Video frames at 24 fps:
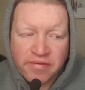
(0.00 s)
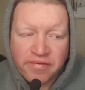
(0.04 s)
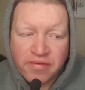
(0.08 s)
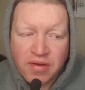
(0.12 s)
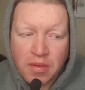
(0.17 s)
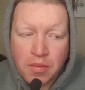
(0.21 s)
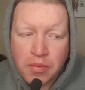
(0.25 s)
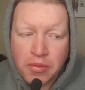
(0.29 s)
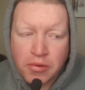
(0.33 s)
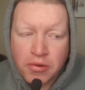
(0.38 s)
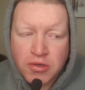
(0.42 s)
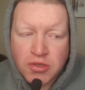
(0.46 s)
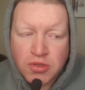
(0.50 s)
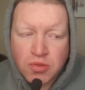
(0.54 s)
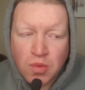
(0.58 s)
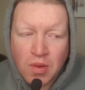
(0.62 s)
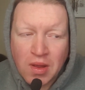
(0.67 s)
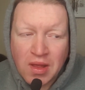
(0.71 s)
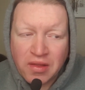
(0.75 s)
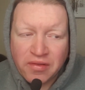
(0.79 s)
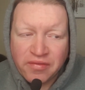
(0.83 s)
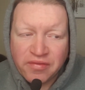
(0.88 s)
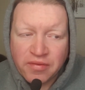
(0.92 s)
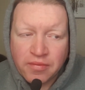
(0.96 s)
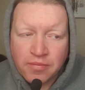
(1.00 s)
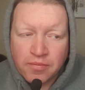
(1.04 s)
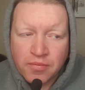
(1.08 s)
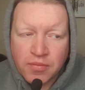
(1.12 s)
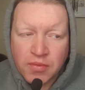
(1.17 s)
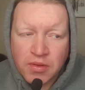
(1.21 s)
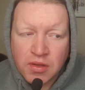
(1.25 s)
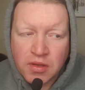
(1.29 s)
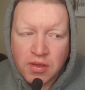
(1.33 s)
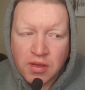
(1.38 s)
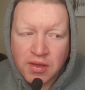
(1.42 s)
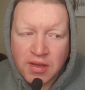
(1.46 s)
February 12th
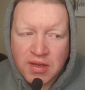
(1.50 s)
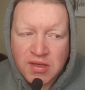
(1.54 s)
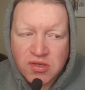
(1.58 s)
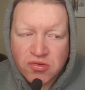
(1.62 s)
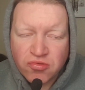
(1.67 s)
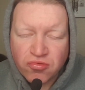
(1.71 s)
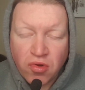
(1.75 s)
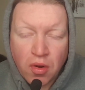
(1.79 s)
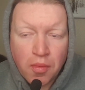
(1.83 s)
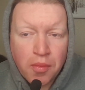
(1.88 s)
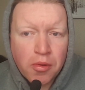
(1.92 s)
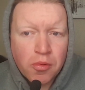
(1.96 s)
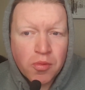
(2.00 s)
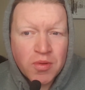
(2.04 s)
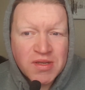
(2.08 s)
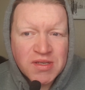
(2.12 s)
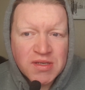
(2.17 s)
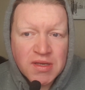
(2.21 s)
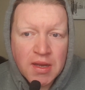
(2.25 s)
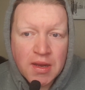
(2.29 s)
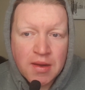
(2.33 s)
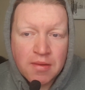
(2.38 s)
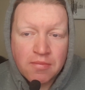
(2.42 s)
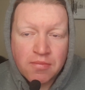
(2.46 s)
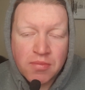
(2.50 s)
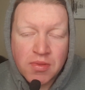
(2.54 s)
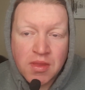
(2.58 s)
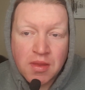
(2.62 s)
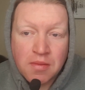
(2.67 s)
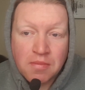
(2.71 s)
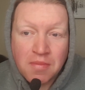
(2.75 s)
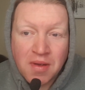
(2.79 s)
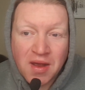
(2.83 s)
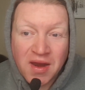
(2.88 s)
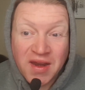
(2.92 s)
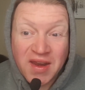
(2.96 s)
against Robert Whitaker,
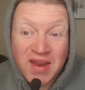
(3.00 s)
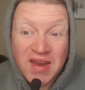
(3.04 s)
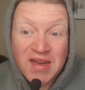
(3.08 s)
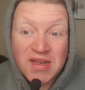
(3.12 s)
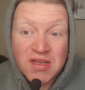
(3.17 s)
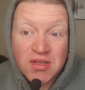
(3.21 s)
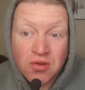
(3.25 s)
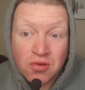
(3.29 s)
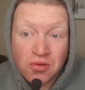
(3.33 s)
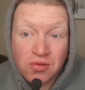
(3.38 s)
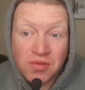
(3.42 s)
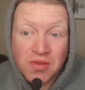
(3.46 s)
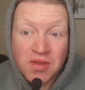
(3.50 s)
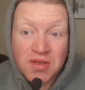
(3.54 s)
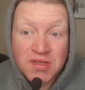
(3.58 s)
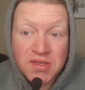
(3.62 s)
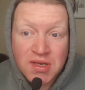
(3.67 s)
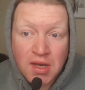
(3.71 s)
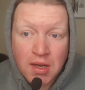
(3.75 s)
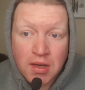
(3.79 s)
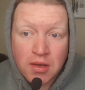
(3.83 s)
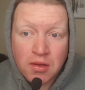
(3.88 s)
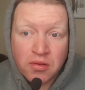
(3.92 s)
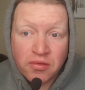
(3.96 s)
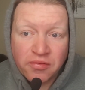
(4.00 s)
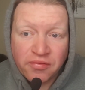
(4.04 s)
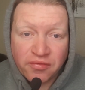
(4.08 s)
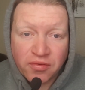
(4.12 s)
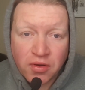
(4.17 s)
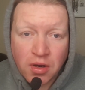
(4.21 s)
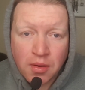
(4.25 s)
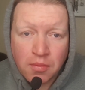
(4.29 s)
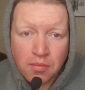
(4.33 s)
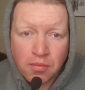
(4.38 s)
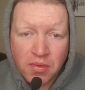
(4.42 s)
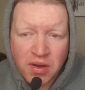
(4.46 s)
the man he took the title
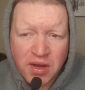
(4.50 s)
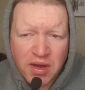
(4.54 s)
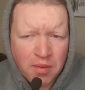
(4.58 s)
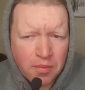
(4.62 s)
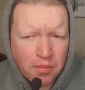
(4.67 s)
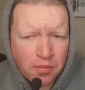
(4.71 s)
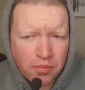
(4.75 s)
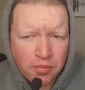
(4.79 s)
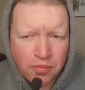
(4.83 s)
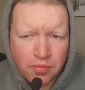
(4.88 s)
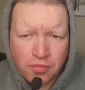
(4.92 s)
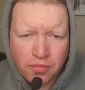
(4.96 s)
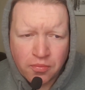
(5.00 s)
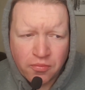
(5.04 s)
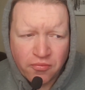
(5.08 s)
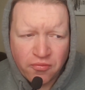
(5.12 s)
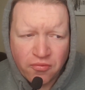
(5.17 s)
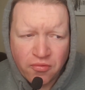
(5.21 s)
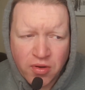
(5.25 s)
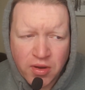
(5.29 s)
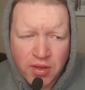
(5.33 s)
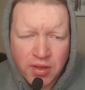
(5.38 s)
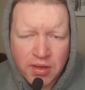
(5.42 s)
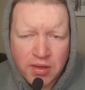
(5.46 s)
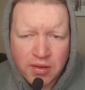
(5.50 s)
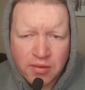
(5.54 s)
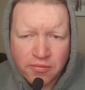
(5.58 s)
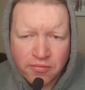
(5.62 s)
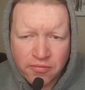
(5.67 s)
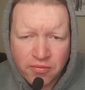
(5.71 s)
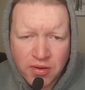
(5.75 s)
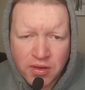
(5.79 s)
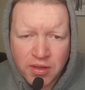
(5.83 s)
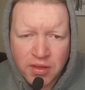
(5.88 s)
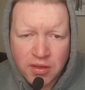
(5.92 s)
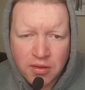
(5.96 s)
from in a really,
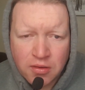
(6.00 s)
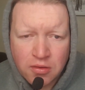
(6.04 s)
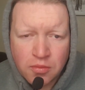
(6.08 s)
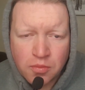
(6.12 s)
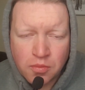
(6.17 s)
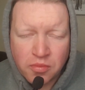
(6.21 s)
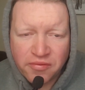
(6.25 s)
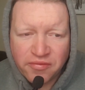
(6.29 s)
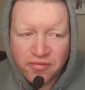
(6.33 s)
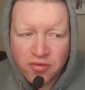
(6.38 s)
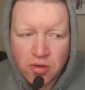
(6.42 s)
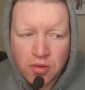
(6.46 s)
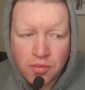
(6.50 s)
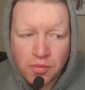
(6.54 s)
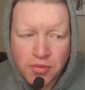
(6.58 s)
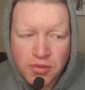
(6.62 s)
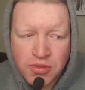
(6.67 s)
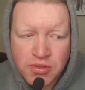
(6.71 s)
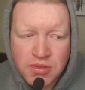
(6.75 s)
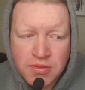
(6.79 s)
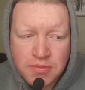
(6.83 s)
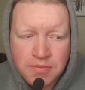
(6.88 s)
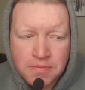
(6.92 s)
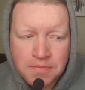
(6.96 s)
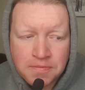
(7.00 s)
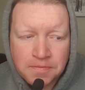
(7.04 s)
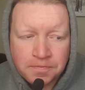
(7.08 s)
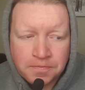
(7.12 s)
really good performance.